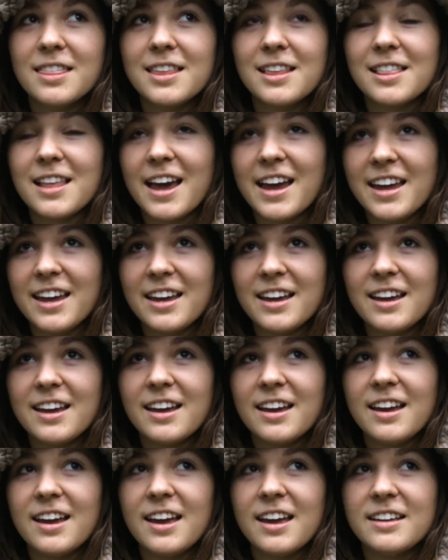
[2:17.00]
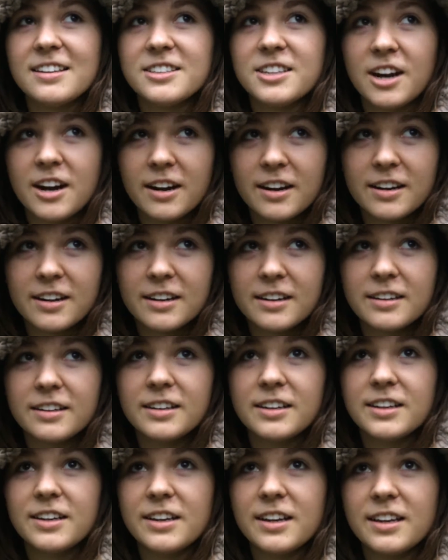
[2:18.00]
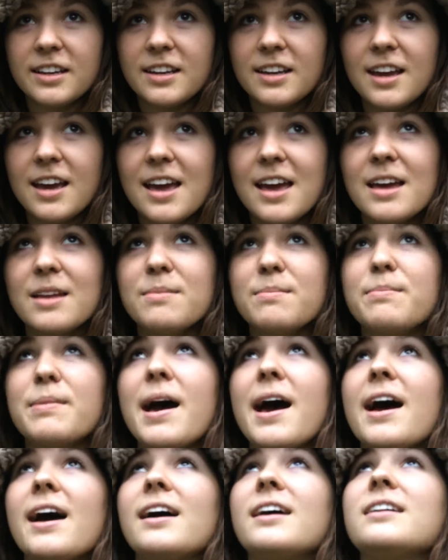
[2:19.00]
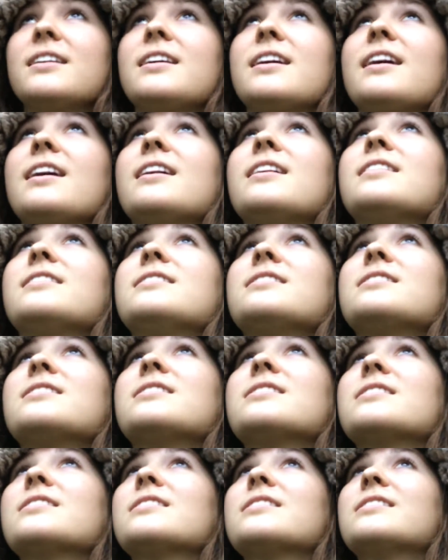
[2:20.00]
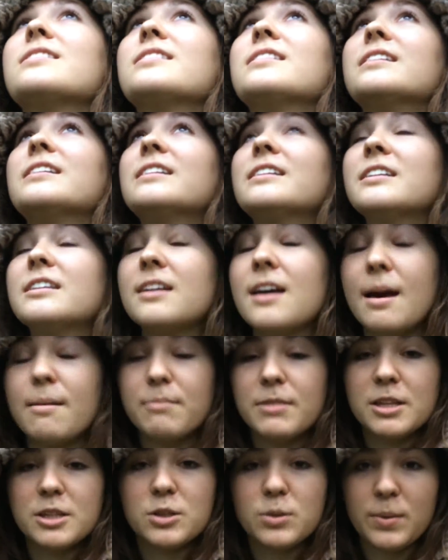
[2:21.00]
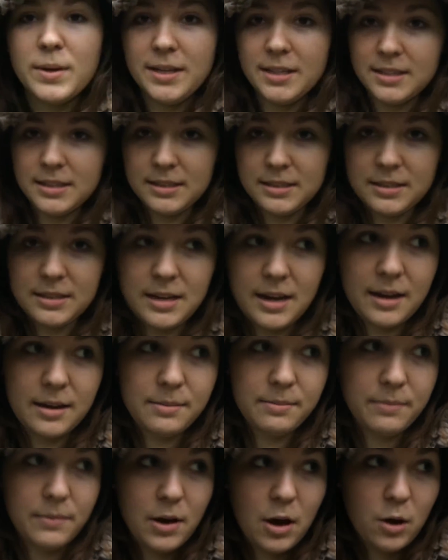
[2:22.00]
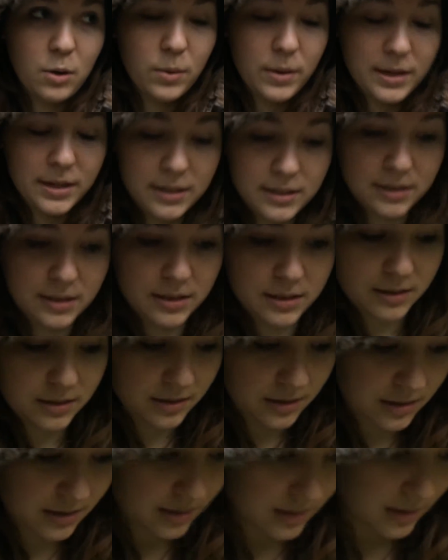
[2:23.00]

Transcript: the light and dark, good and bad, and I'm the twins. I'm always